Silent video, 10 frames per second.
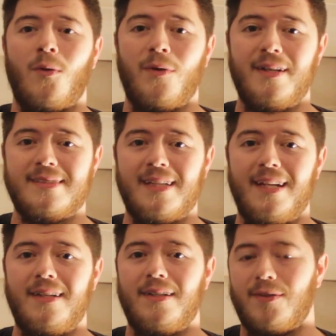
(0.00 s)
We
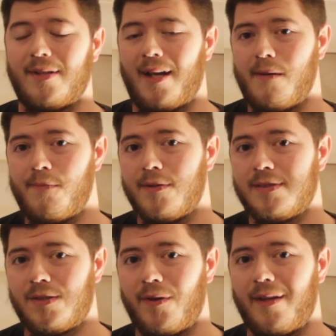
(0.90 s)
decided to do a
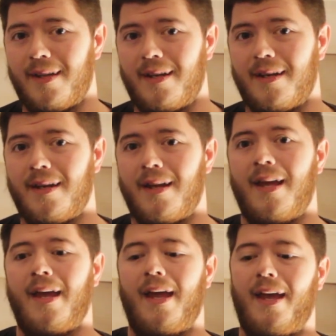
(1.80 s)
compost toilet,
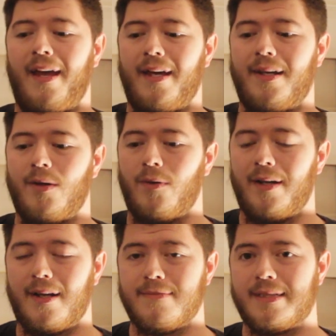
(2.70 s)
and when
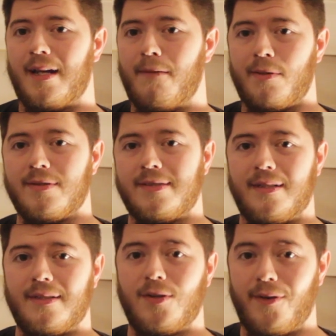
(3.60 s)
it comes to
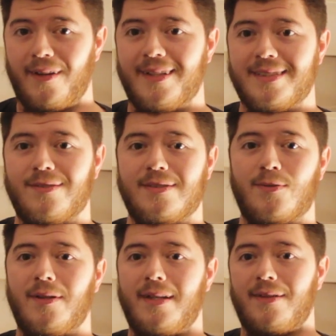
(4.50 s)
composting toilets, there's
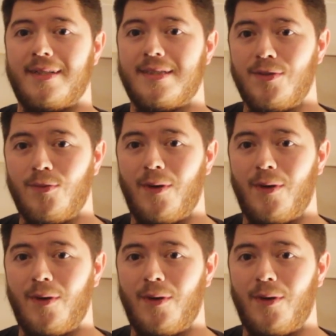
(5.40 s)
really only two